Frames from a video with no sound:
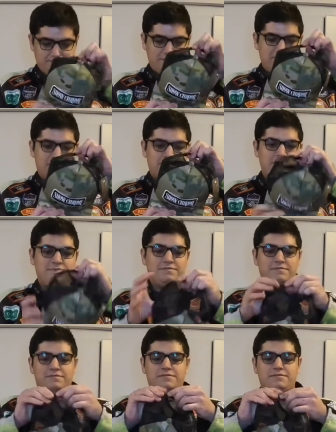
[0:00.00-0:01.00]

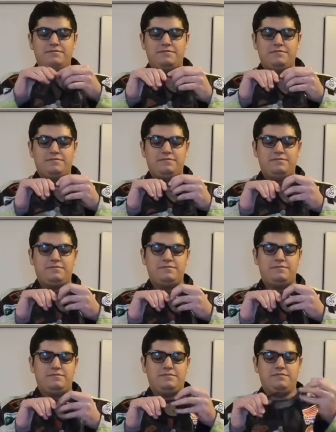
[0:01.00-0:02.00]

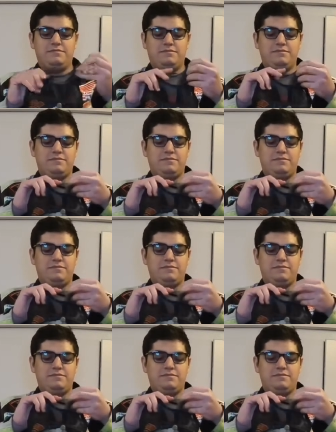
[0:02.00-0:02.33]
No one is speaking in this clip.